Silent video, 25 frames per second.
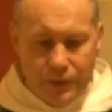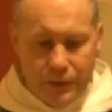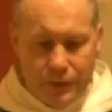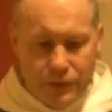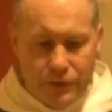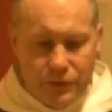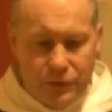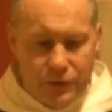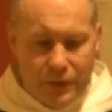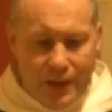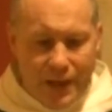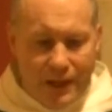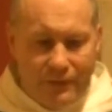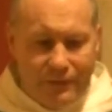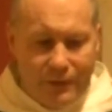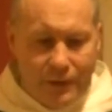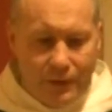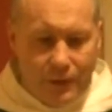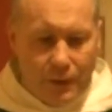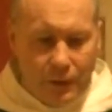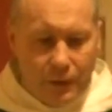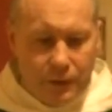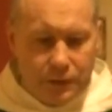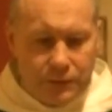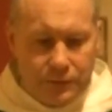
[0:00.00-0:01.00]
to carry
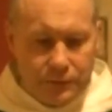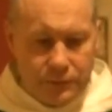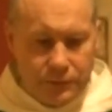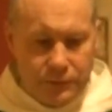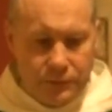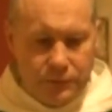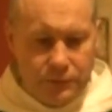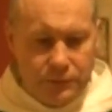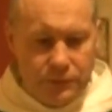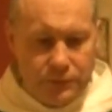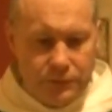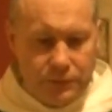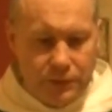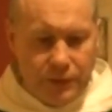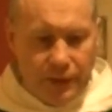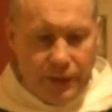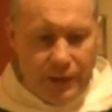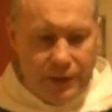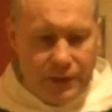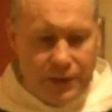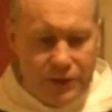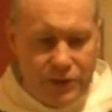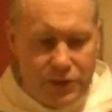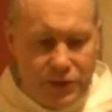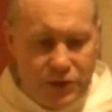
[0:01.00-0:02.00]
on in
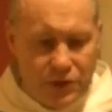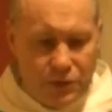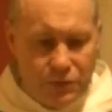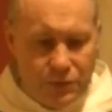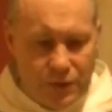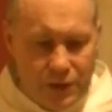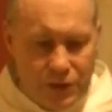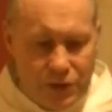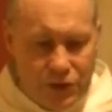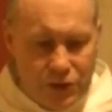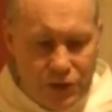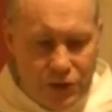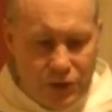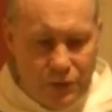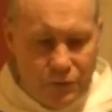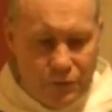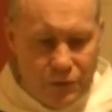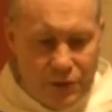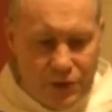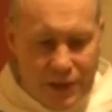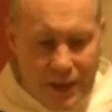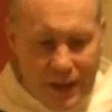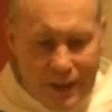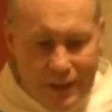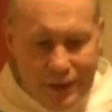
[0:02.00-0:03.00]
a situation
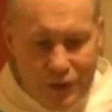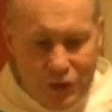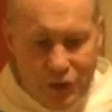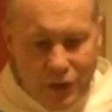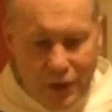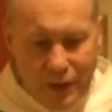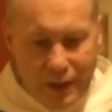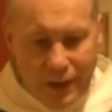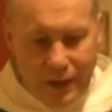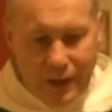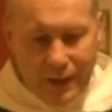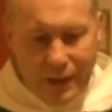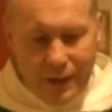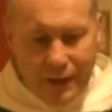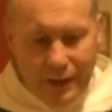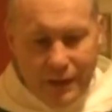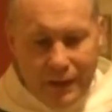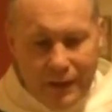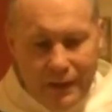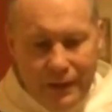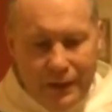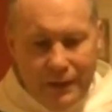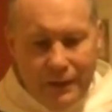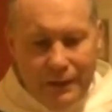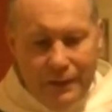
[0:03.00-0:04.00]
which actually
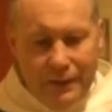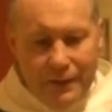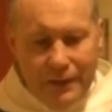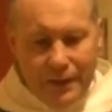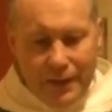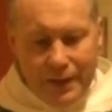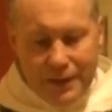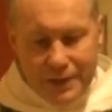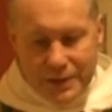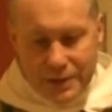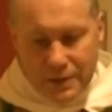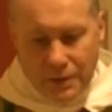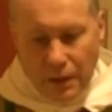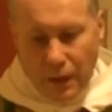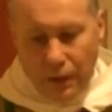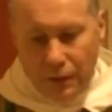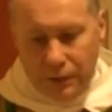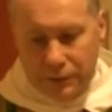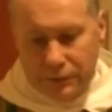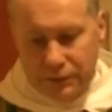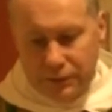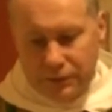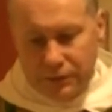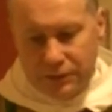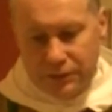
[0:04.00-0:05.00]
is
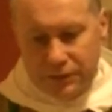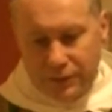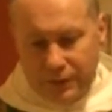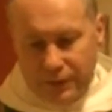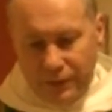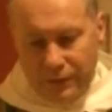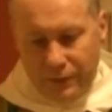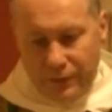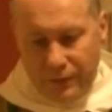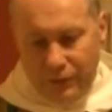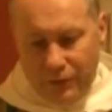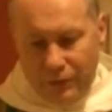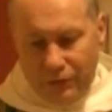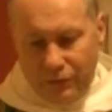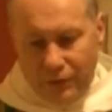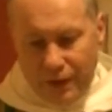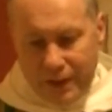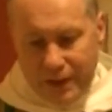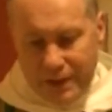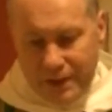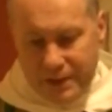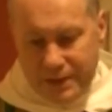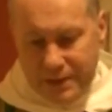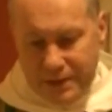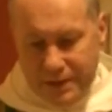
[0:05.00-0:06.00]
not
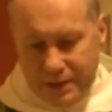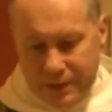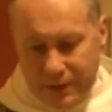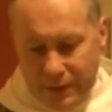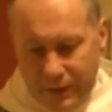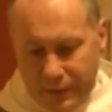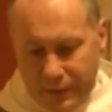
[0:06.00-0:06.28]
graced.